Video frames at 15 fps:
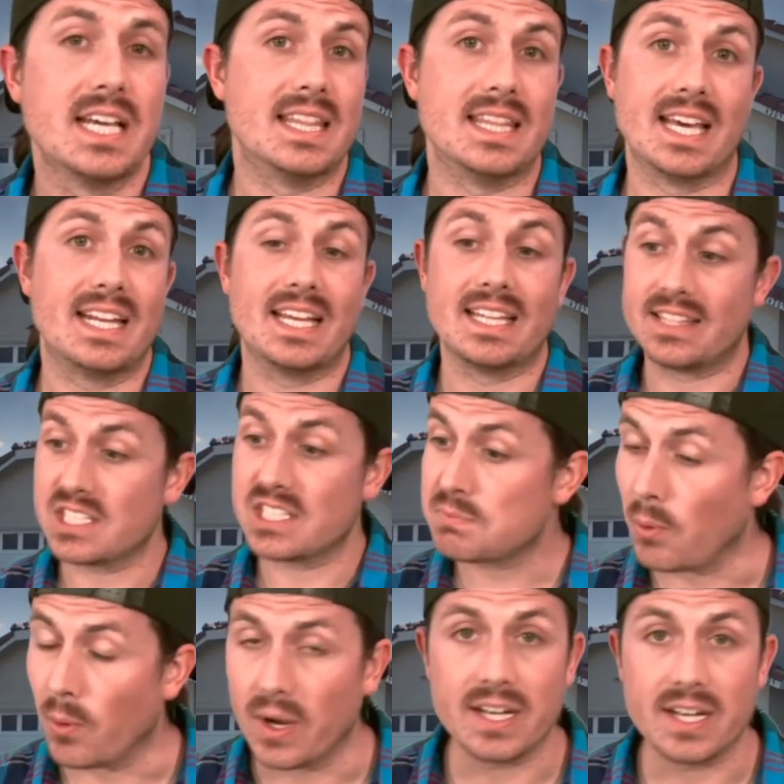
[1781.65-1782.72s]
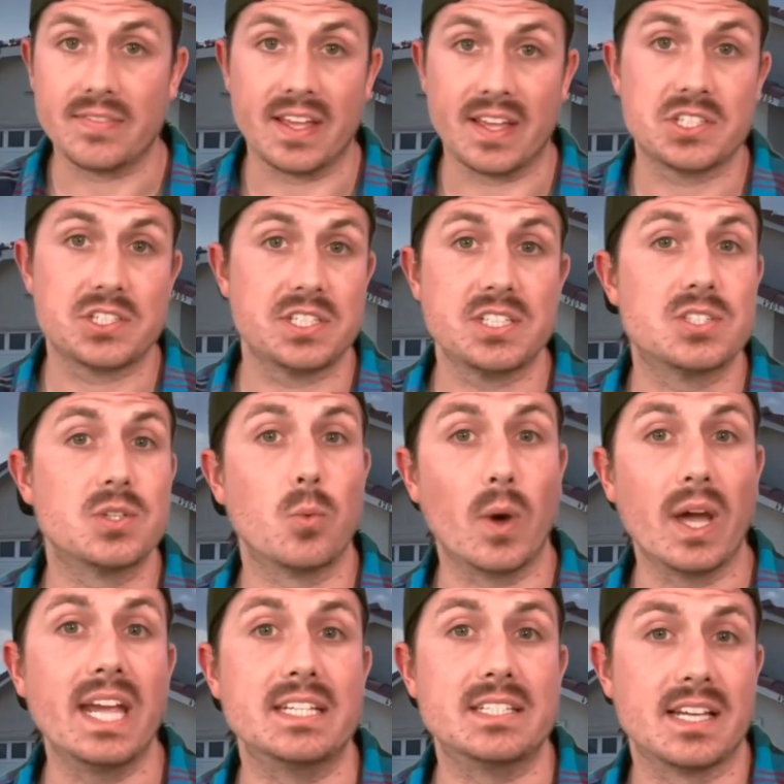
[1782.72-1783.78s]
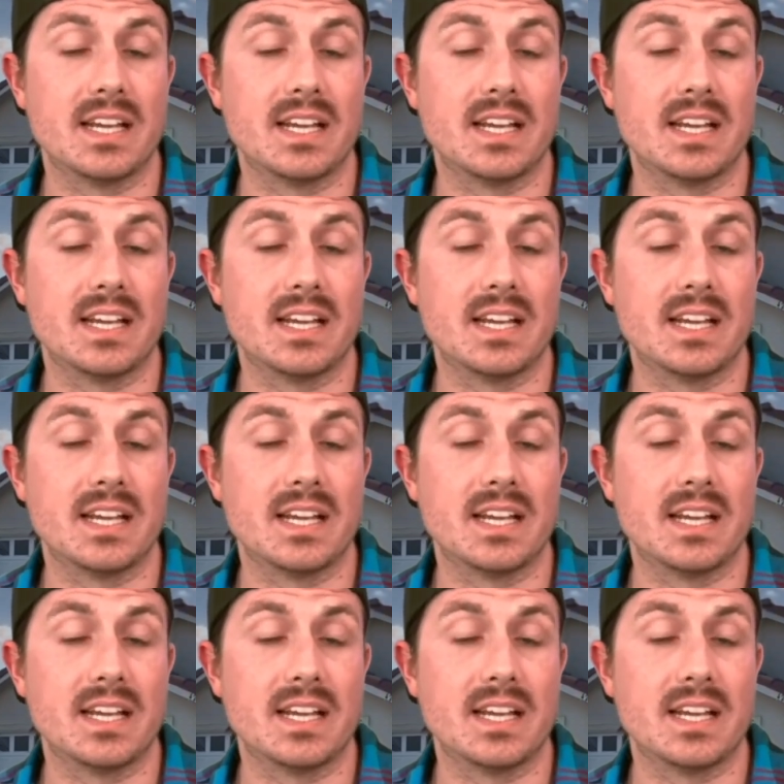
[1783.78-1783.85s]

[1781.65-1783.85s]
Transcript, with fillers: that at this point they just need to wait